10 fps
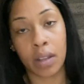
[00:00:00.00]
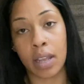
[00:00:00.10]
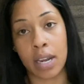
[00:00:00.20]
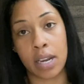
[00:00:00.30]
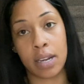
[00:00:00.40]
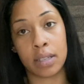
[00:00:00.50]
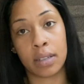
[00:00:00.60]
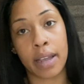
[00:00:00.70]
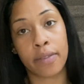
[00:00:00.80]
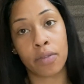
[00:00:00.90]
And he doesn't
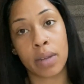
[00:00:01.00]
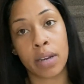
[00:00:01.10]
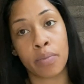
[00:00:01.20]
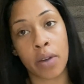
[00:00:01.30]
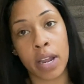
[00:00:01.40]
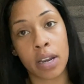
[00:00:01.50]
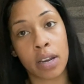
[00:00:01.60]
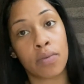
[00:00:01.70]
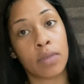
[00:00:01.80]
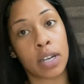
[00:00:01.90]
like for me to braid
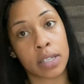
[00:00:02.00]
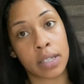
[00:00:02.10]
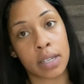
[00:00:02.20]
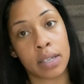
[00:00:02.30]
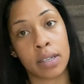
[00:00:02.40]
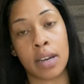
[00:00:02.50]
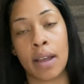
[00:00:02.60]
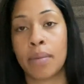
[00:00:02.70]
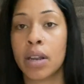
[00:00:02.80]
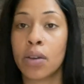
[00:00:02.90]
it and wash it. And
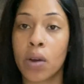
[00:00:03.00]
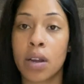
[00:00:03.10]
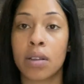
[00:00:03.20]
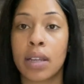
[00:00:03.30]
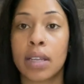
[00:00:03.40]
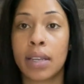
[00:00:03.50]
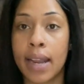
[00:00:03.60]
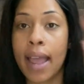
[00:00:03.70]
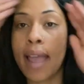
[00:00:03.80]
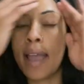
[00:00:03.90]
I'm gonna work on that
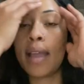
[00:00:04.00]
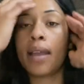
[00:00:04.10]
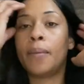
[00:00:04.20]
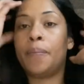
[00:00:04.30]
today.